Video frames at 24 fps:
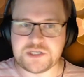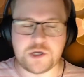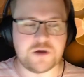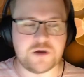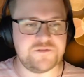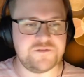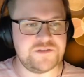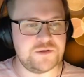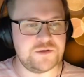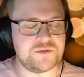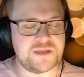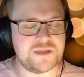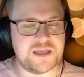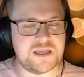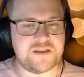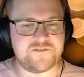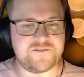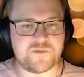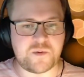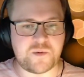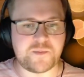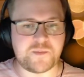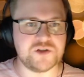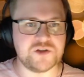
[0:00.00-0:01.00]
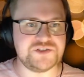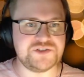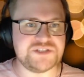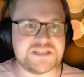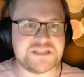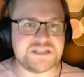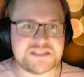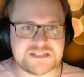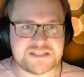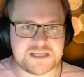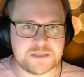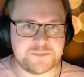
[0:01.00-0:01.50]
or if you can get it from a more
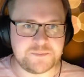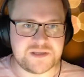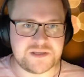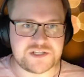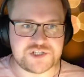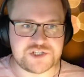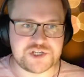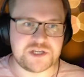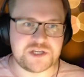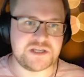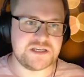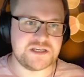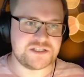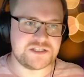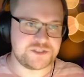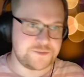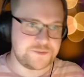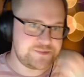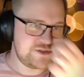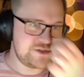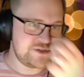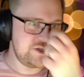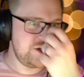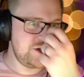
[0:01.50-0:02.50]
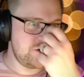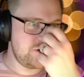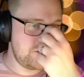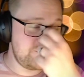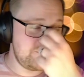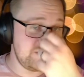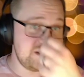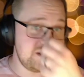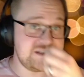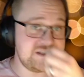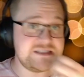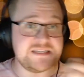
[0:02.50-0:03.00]
detailed picture, is up to your
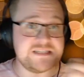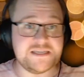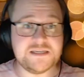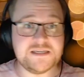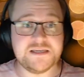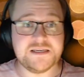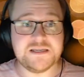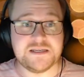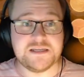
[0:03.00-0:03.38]
ability,